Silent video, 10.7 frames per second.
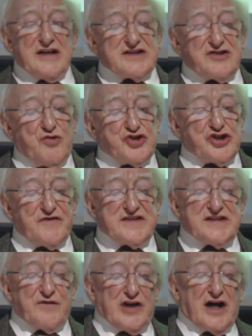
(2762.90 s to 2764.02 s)
its notion of
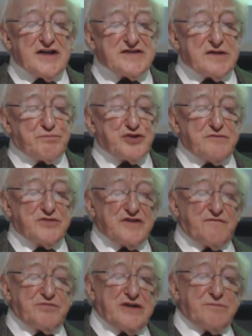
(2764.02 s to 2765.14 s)
civilizing
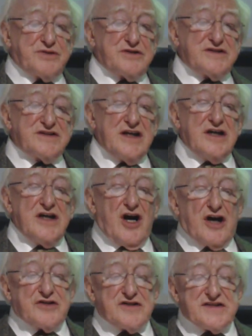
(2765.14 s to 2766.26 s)
primitive peoples,
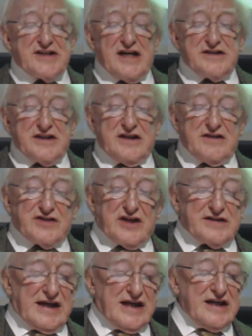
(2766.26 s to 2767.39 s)
understanding that
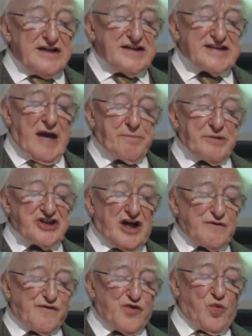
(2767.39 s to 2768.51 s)
this
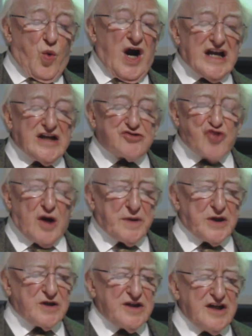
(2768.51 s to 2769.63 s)
appetite for wild
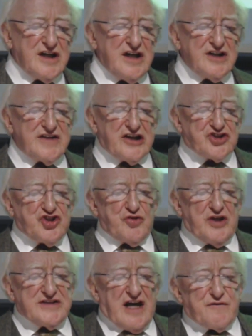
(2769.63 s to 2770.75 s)
rubber, that
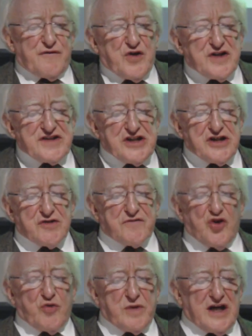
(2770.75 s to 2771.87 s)
during that first year of
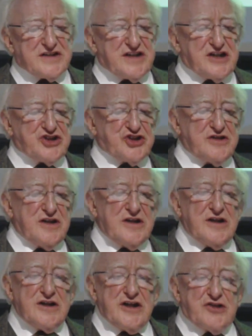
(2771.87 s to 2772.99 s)
globalization,
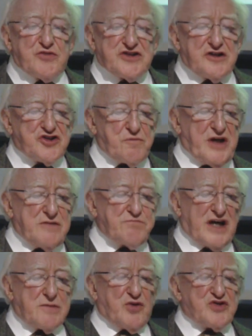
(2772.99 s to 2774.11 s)
it was underpinned by
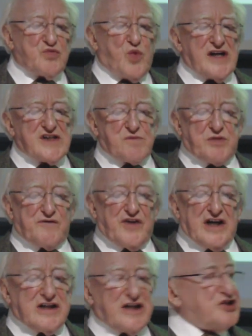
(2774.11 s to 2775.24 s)
the most widespread
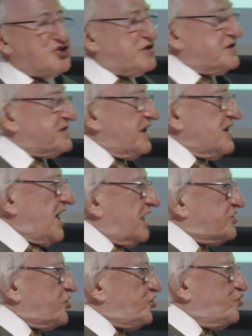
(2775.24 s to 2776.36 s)
violations and
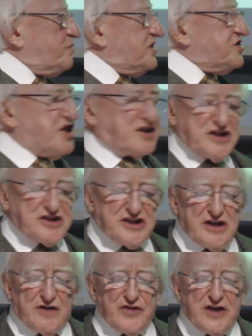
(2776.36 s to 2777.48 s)
the human dignity
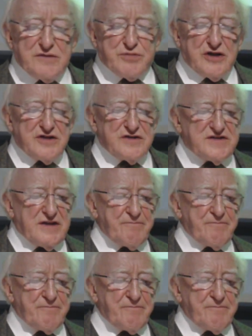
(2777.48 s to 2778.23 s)
of laborers.